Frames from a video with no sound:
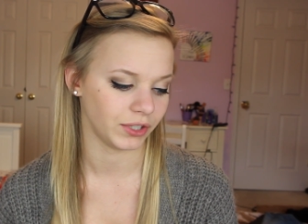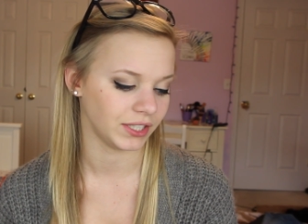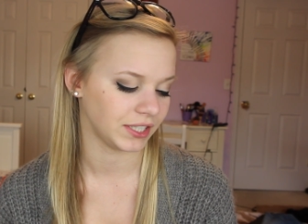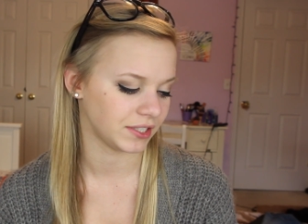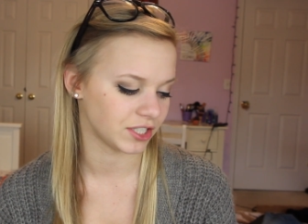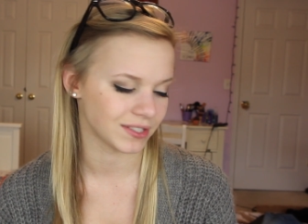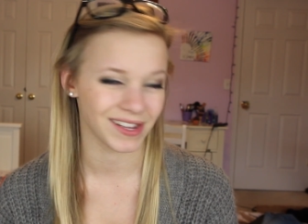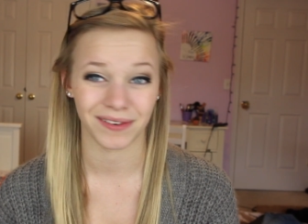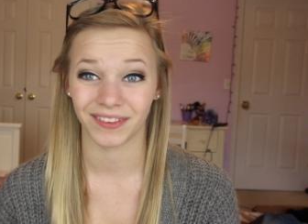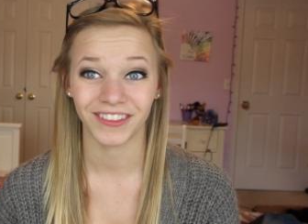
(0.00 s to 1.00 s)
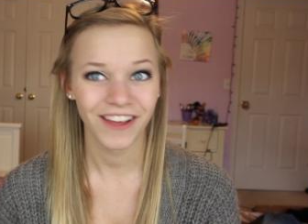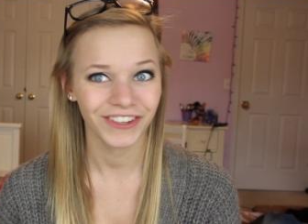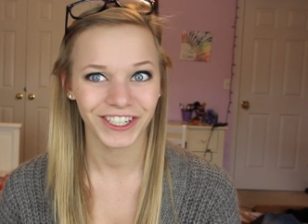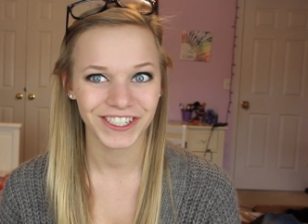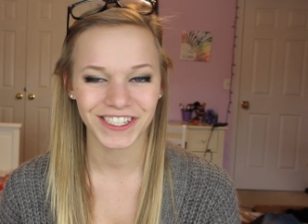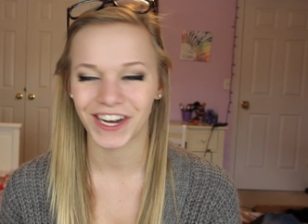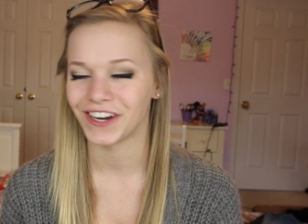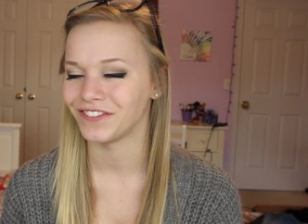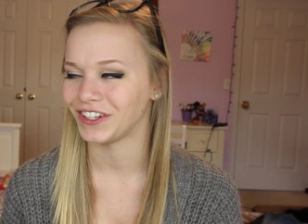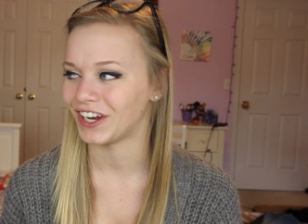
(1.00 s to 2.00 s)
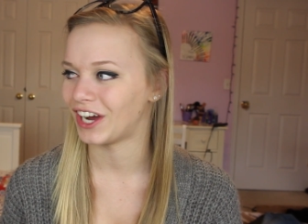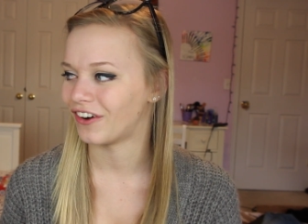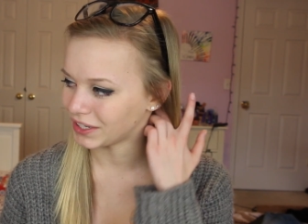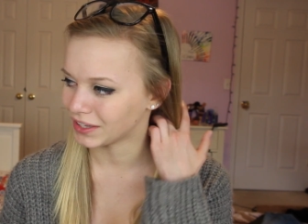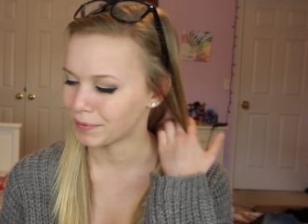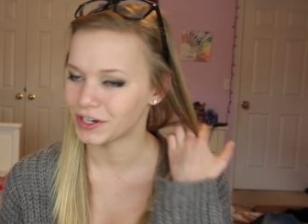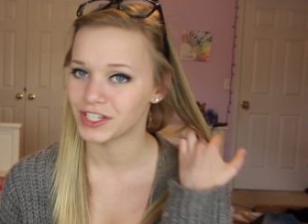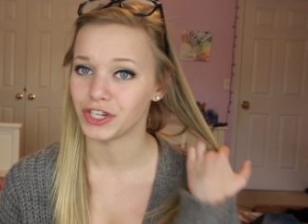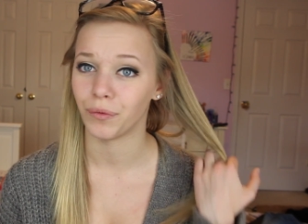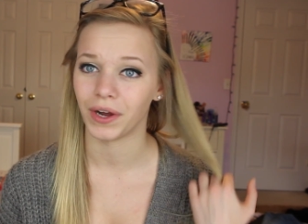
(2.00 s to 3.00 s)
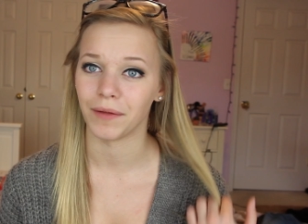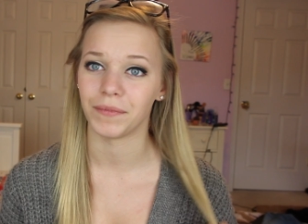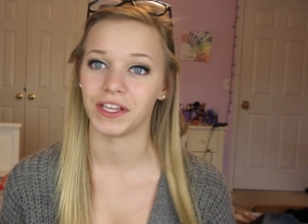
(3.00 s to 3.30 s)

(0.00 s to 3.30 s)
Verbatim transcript: really just like loving yourself, you know, being the person you want to